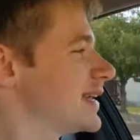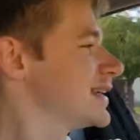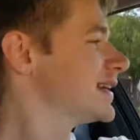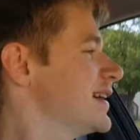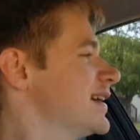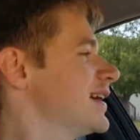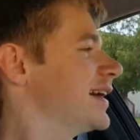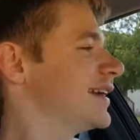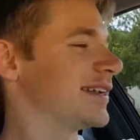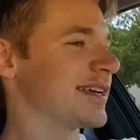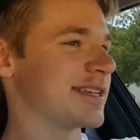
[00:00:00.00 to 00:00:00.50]
me.
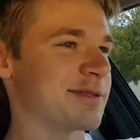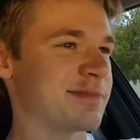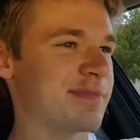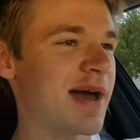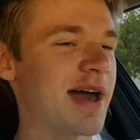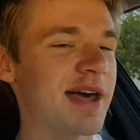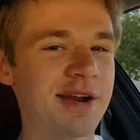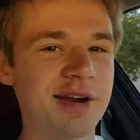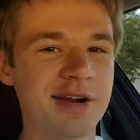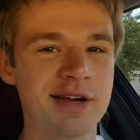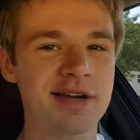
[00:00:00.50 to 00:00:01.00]
Doesn't
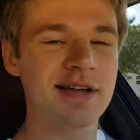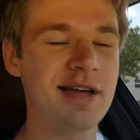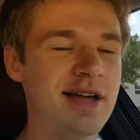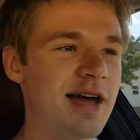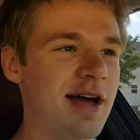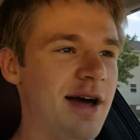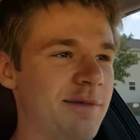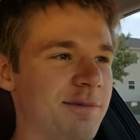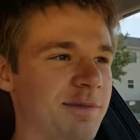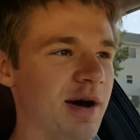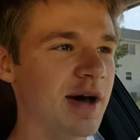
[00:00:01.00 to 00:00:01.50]
matter.
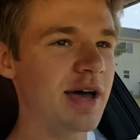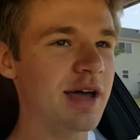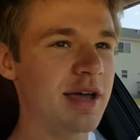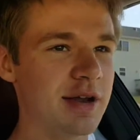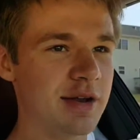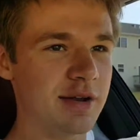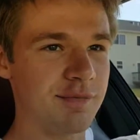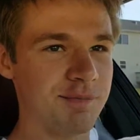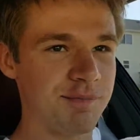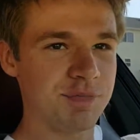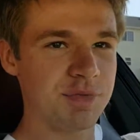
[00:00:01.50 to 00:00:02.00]

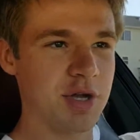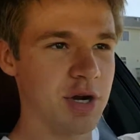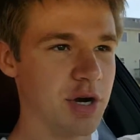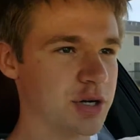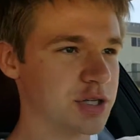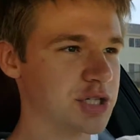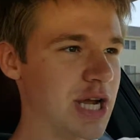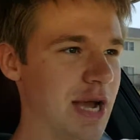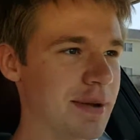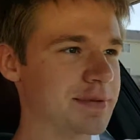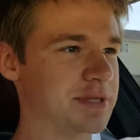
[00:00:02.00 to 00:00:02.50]
But
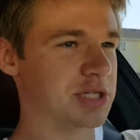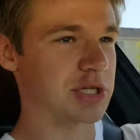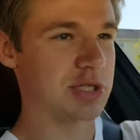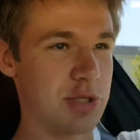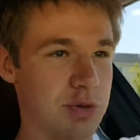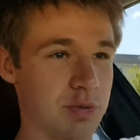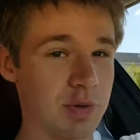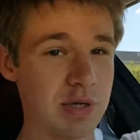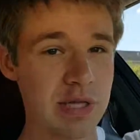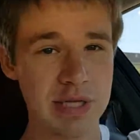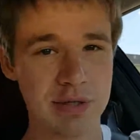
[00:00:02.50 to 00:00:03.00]
her job is
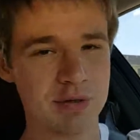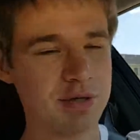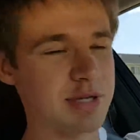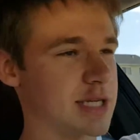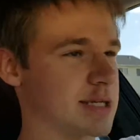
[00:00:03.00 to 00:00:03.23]
just a really,